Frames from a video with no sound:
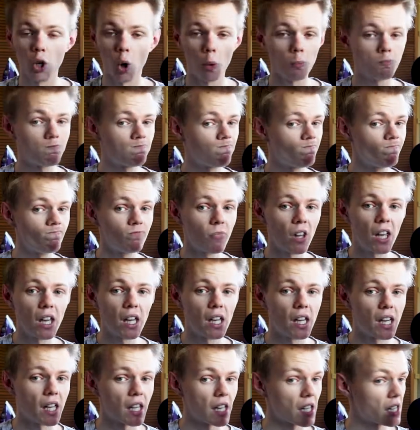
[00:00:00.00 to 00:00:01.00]
Nope.
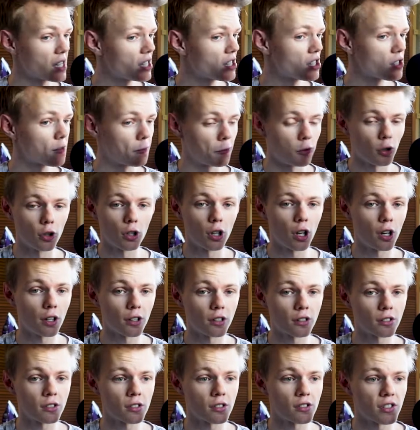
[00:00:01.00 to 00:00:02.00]
He's full
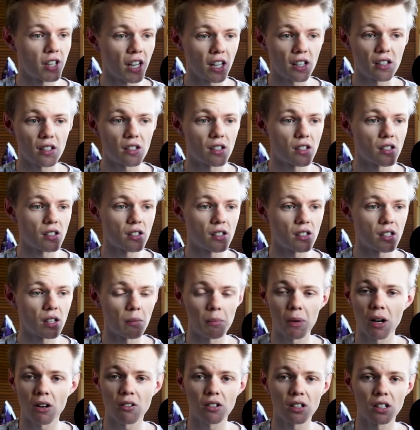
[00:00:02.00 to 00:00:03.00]
on Texas
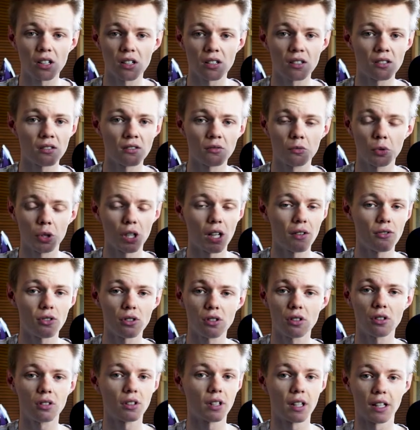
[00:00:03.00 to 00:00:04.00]
American,
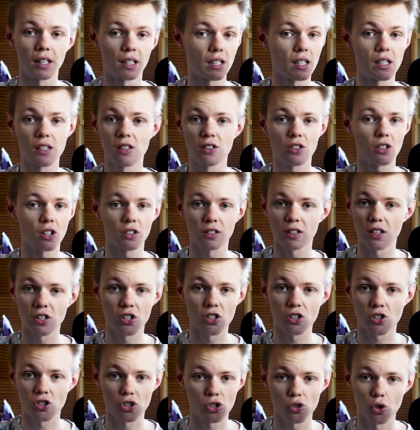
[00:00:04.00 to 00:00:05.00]
whatever. Like he's got
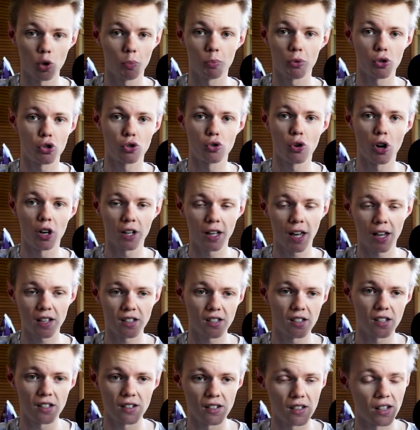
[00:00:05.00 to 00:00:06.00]
this super strong
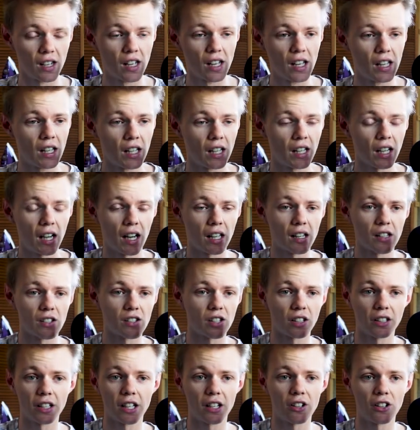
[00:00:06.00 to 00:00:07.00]
accent and
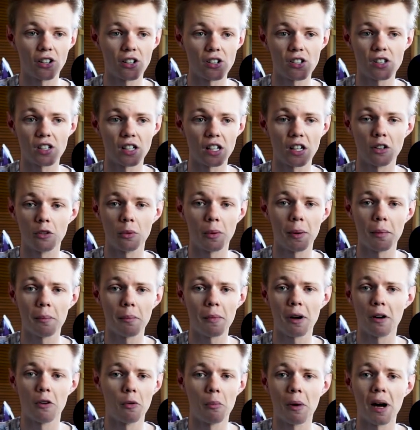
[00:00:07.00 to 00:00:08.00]
it's hilarious. And you
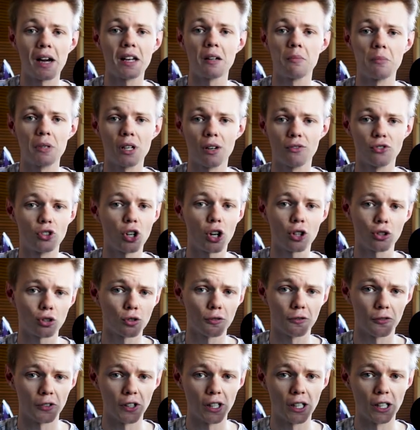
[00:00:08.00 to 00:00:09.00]
reminded me of
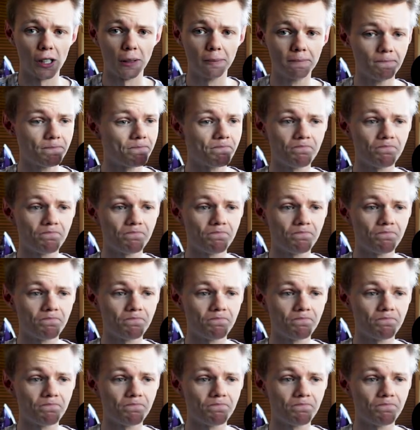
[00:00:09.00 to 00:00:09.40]
Dr. Phil.